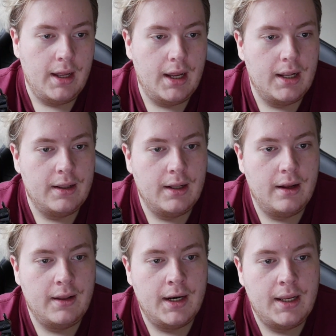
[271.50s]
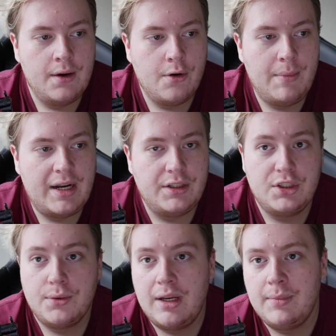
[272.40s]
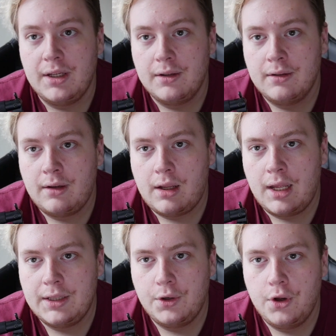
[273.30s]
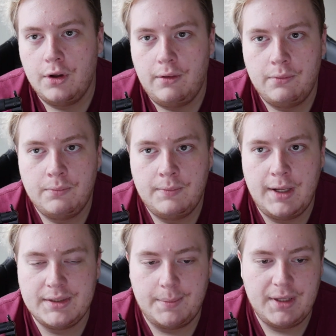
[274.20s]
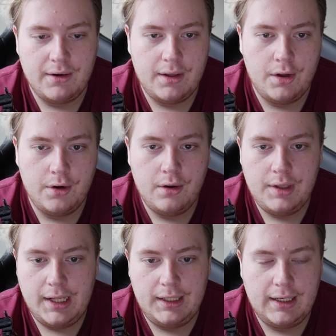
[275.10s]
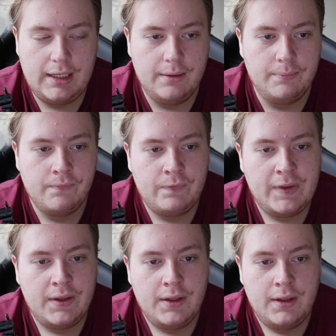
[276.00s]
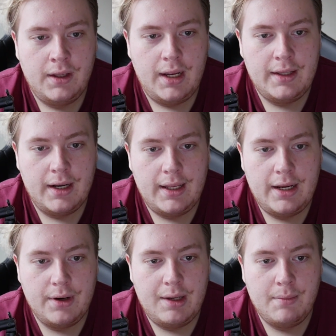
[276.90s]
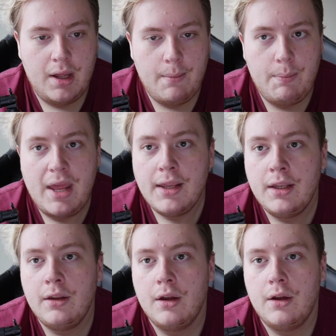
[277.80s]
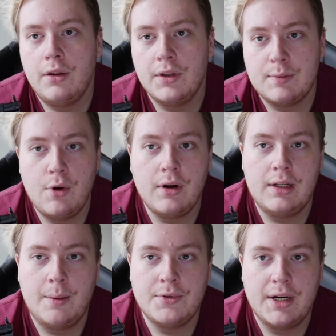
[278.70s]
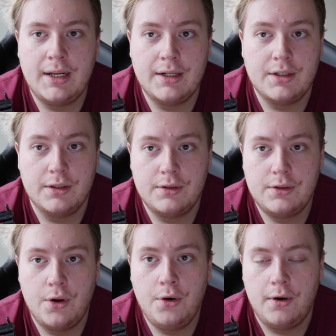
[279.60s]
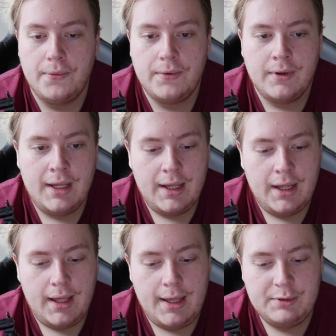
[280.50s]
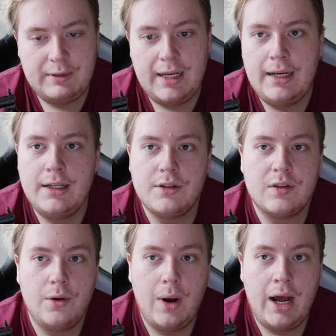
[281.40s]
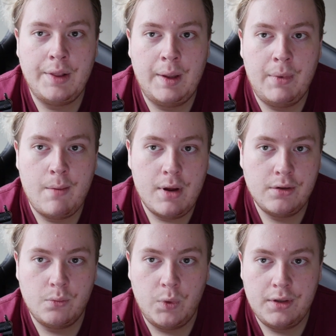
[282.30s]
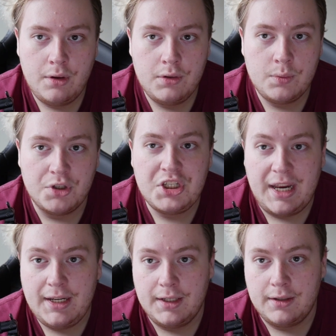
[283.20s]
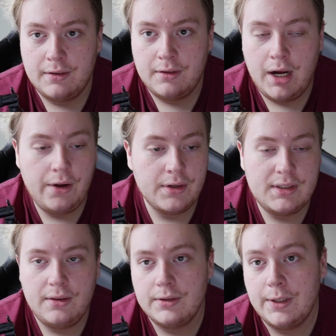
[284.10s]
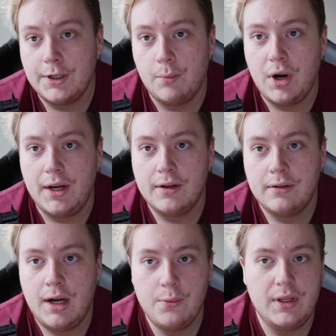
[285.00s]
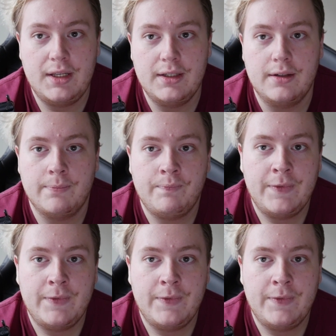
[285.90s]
And then I hear old matey screaming at the girl that was up there, and I heard her yelling at him. And then I hear him banging the smoke alarm, trying to get it to turn off. He was hitting it so hard that my bedroom windows were shaking. I honestly thought they were going to break. I really did.